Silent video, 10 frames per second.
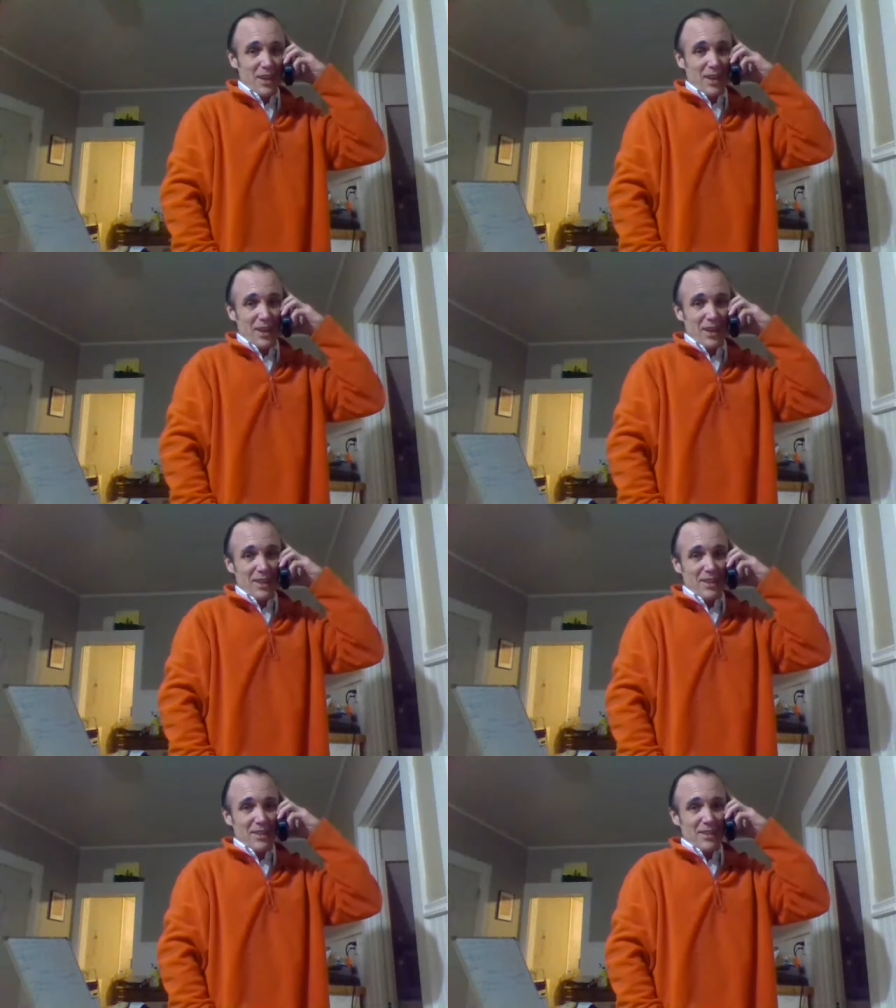and
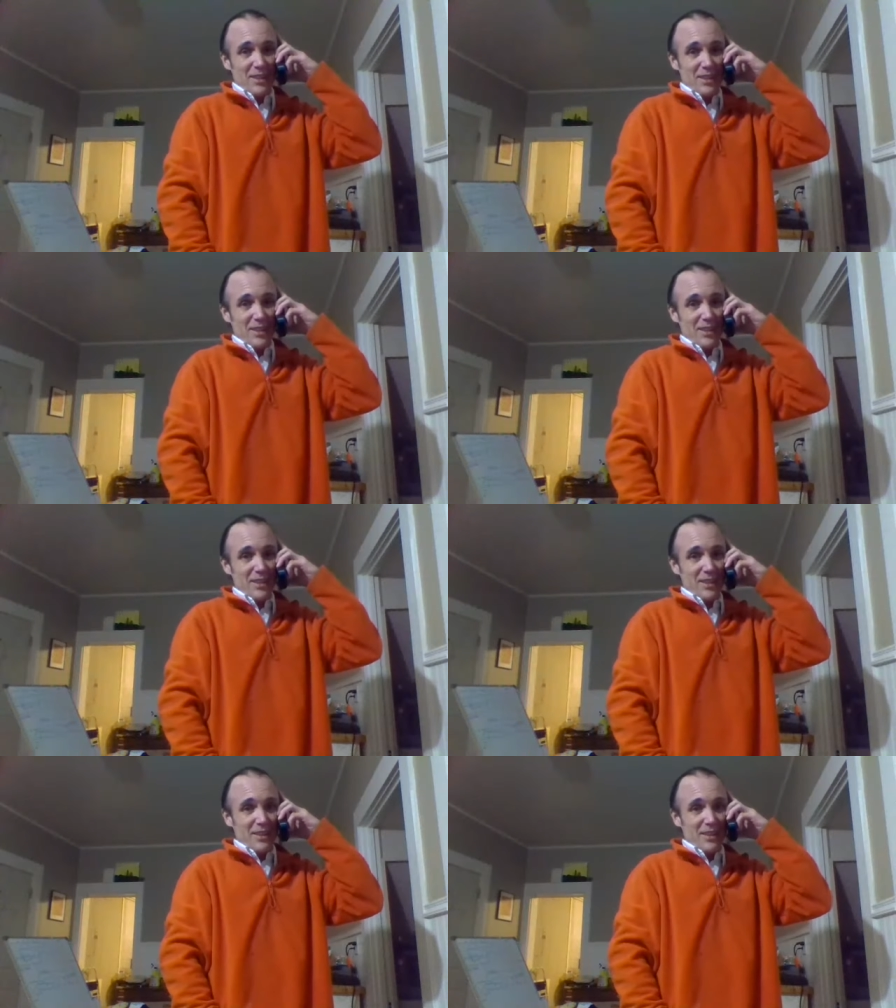it's
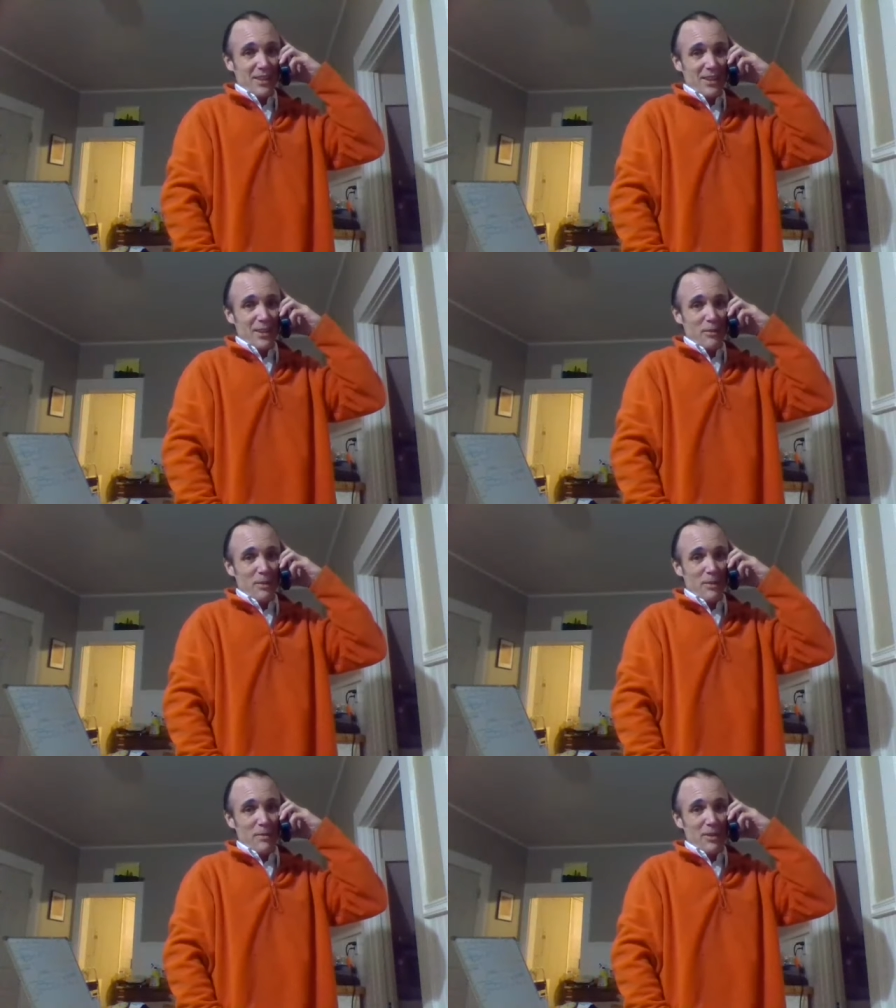literally talking
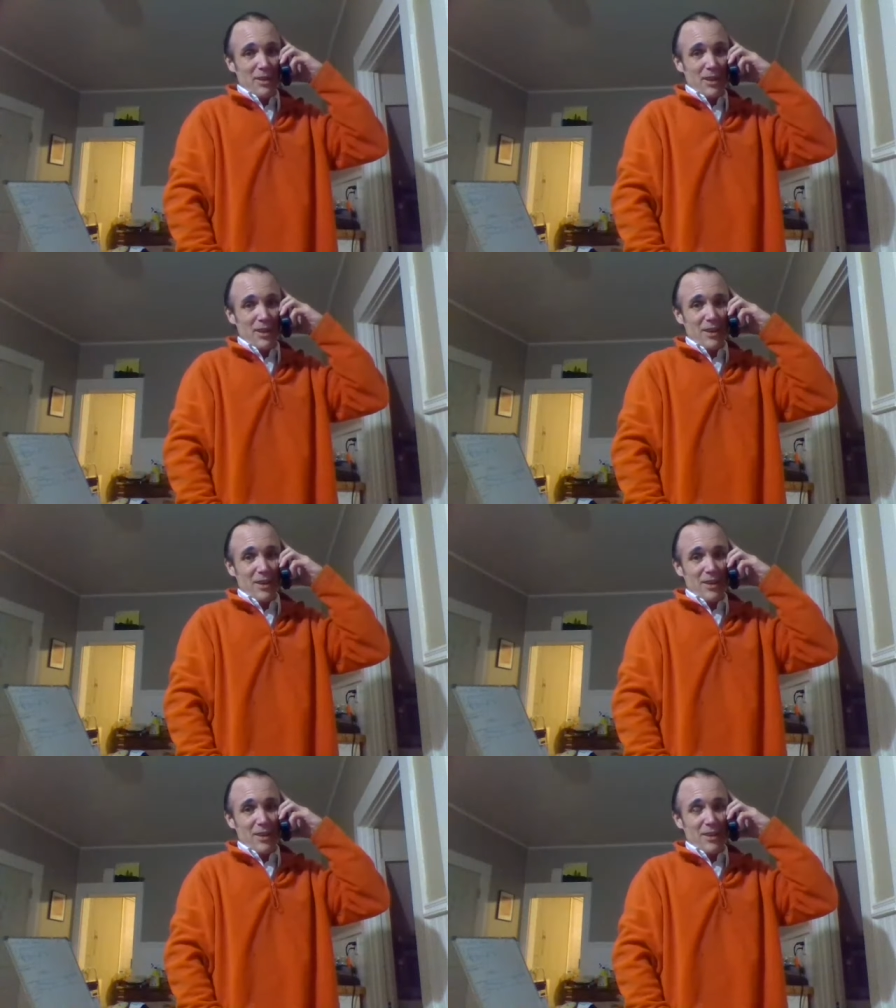about my
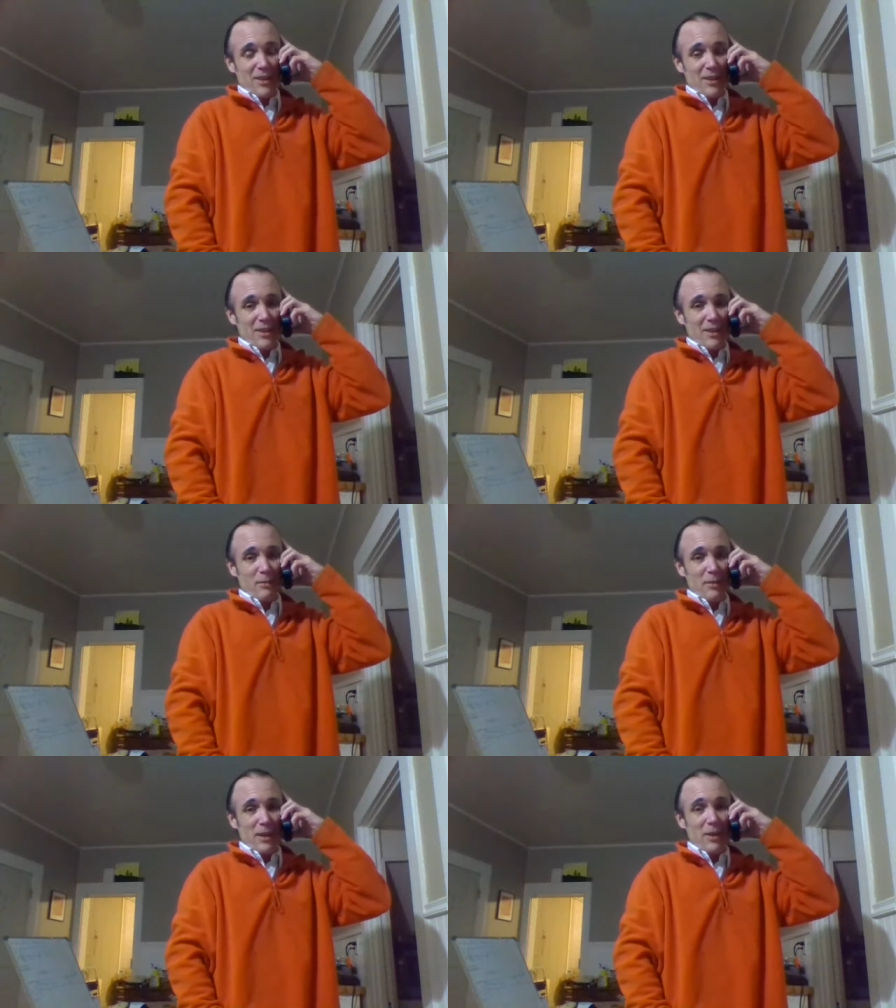granddaughter, talking
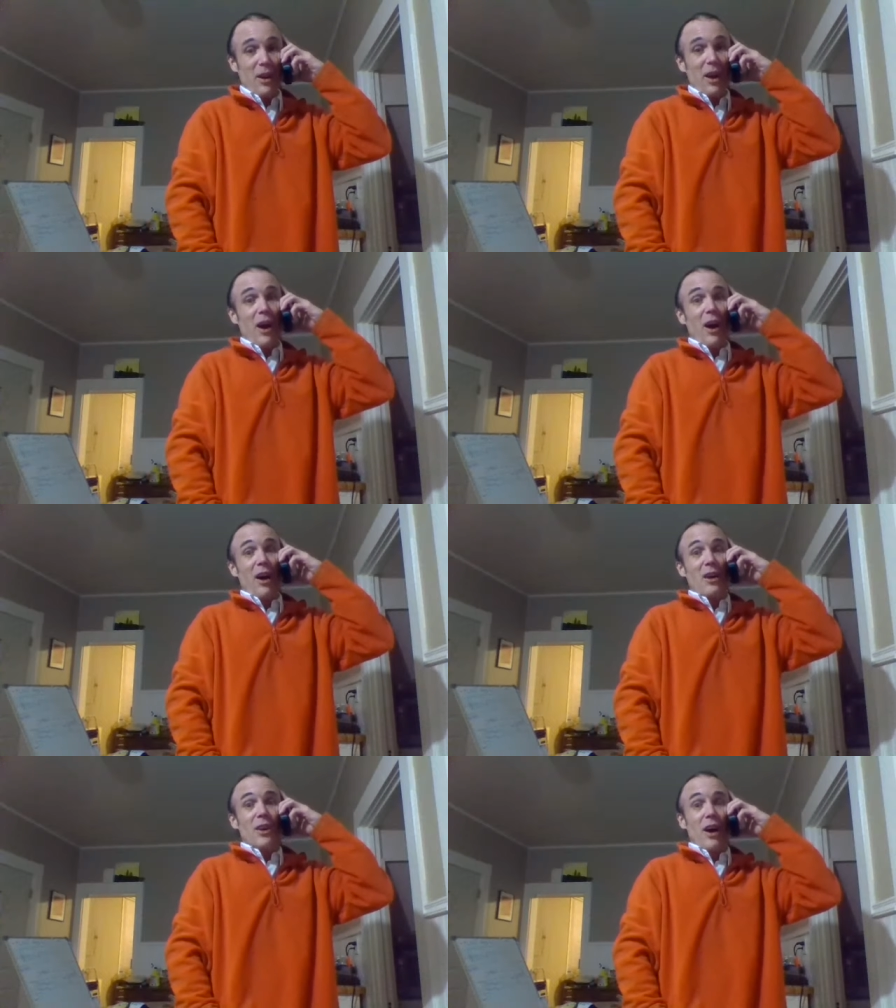about
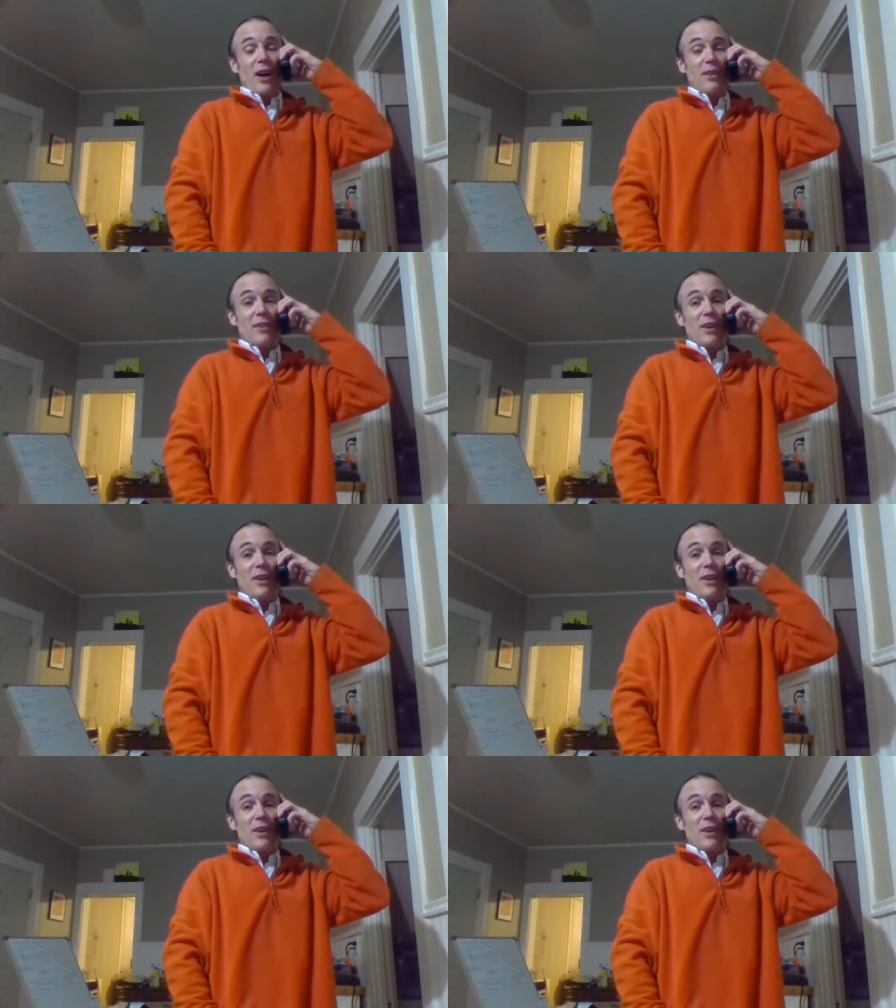my